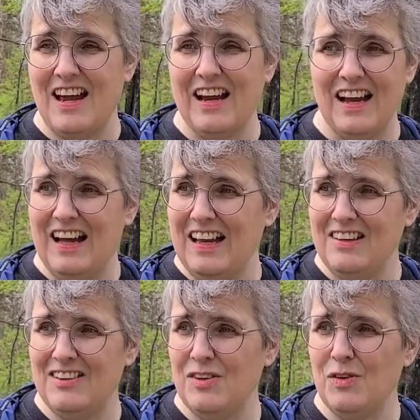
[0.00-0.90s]
I
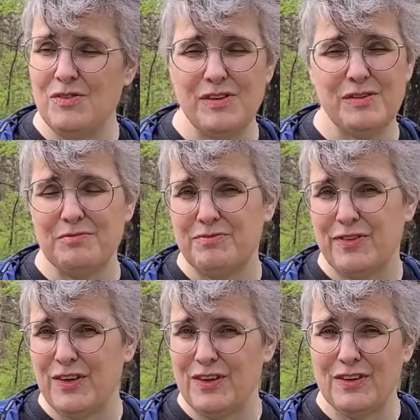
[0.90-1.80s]
got 2 of them
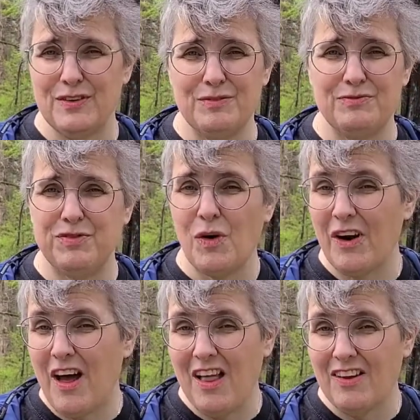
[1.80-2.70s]
for
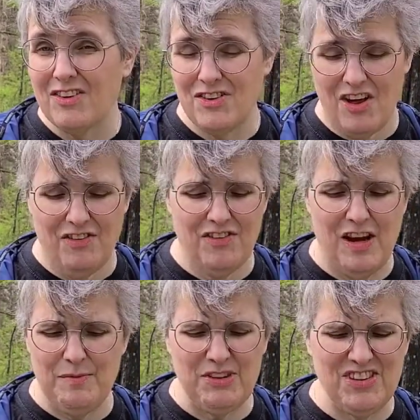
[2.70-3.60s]
$4 off of
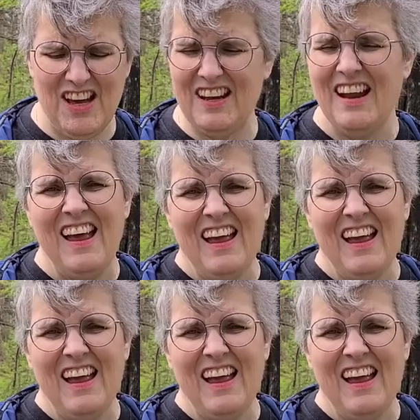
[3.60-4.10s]
Amazon.